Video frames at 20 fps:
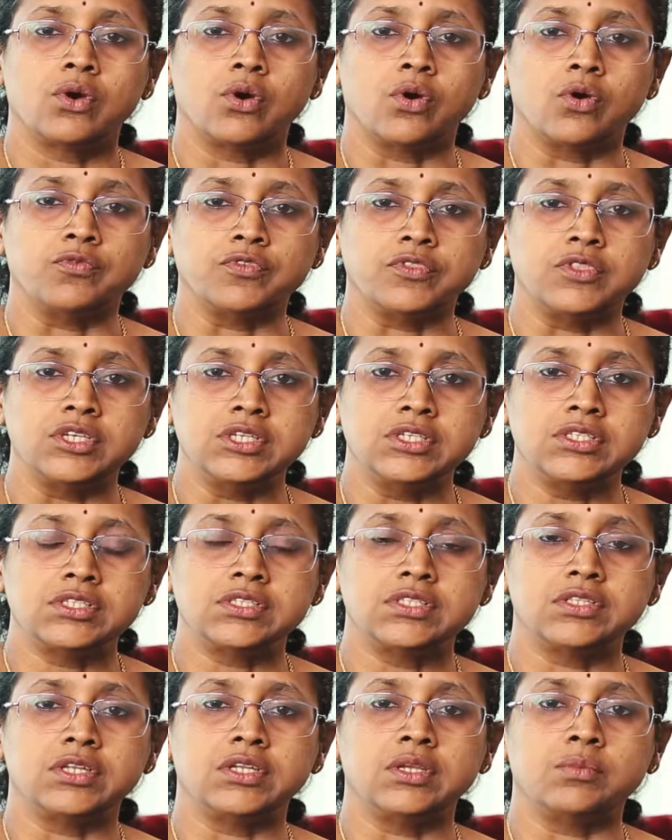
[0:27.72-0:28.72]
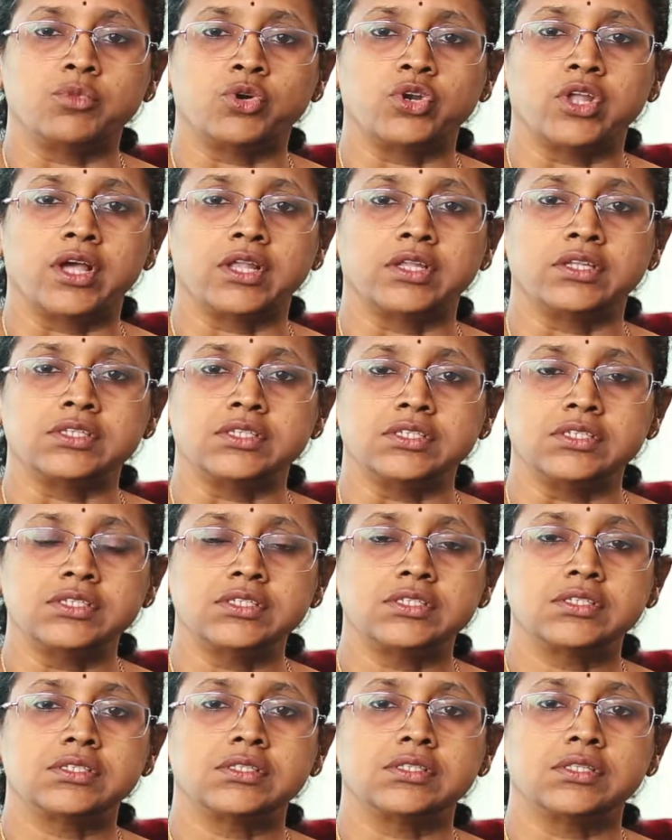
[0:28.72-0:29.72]
Of these three
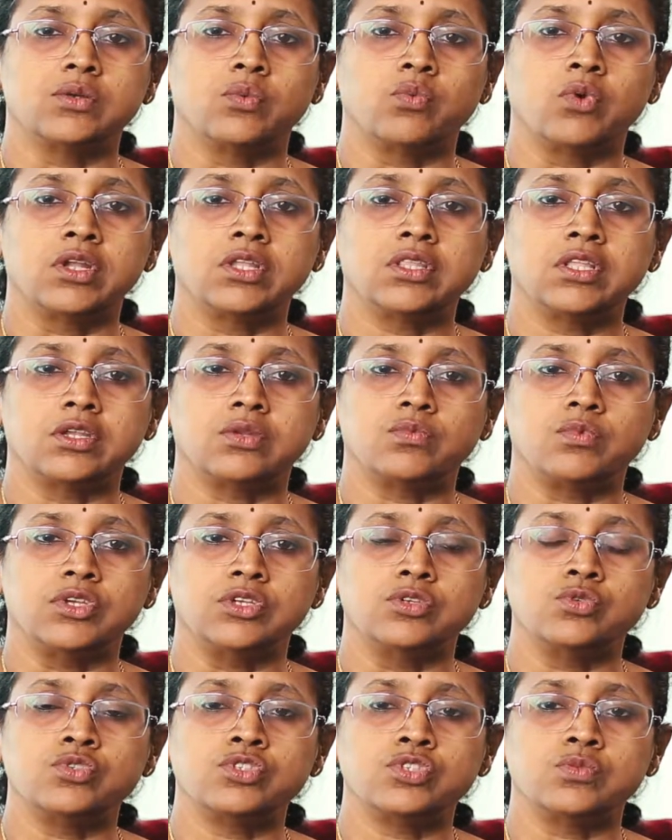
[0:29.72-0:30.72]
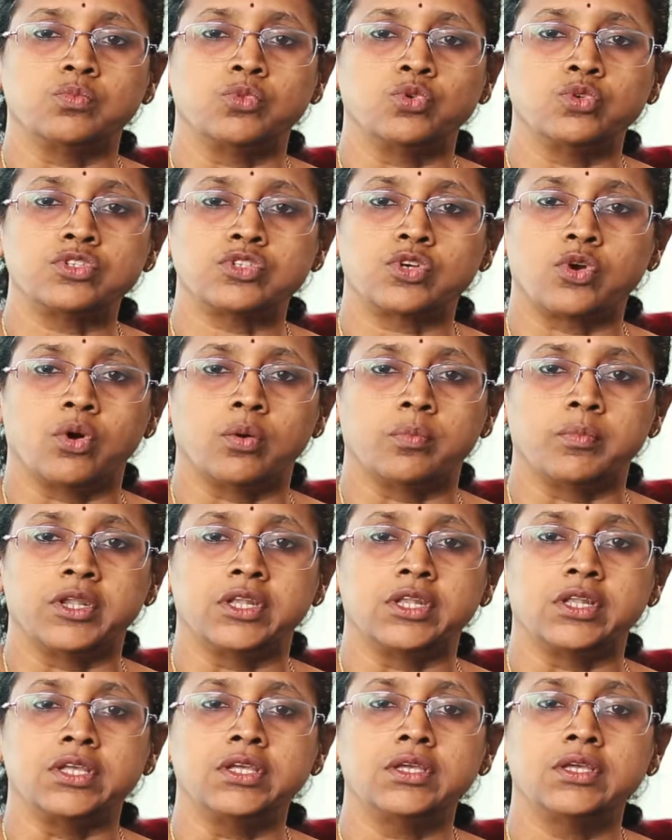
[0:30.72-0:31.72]
modalities, the one that we use most
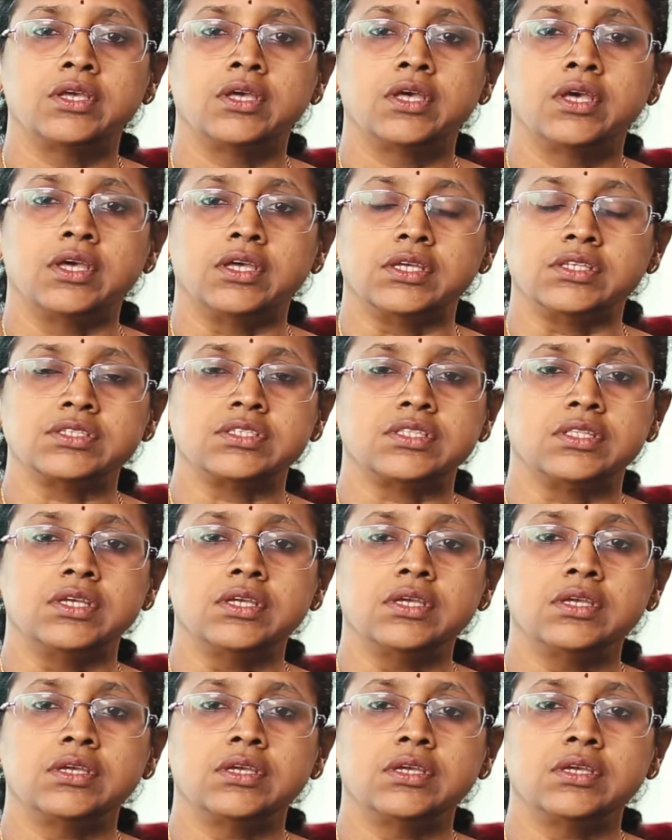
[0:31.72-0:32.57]
commonly is the